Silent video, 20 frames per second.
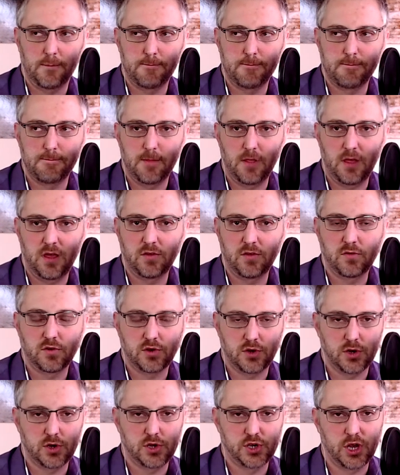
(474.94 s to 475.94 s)
His
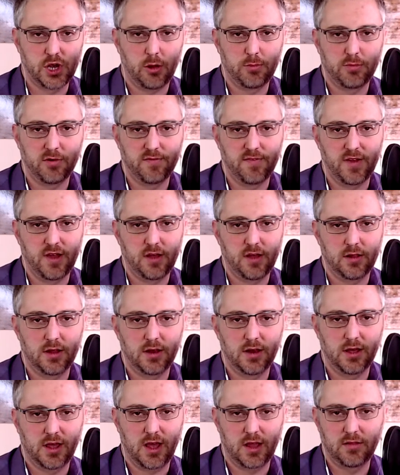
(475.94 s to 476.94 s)
church shall prevail, and
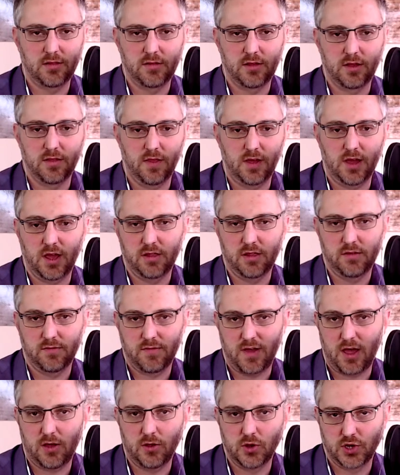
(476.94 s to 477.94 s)
against it the gates of
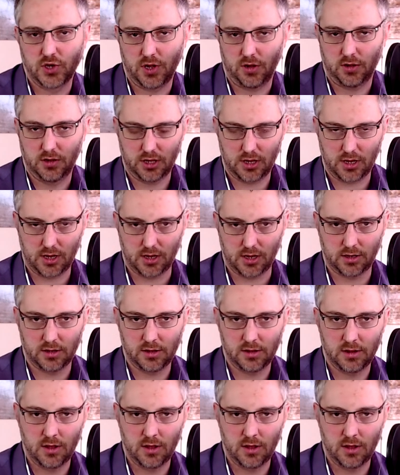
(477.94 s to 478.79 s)
hell shall not.